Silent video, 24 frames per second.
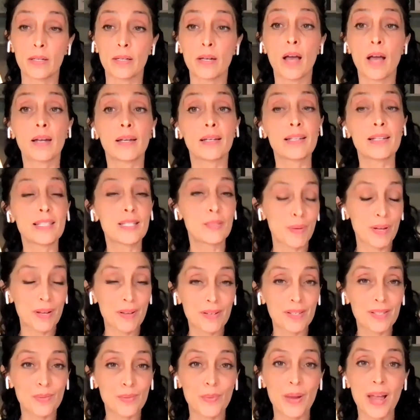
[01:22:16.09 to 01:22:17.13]
not least
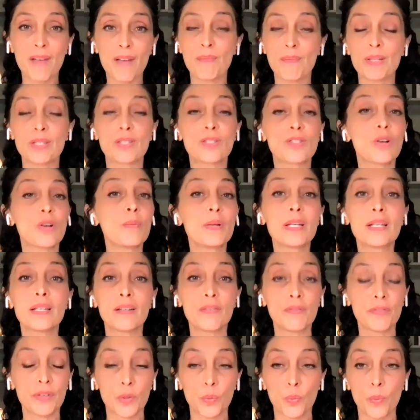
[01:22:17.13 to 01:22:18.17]
because we have been so many
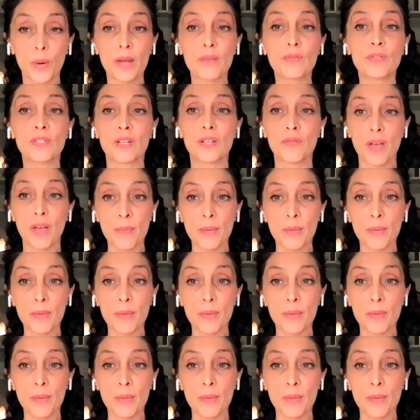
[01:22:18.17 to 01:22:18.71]
different waves of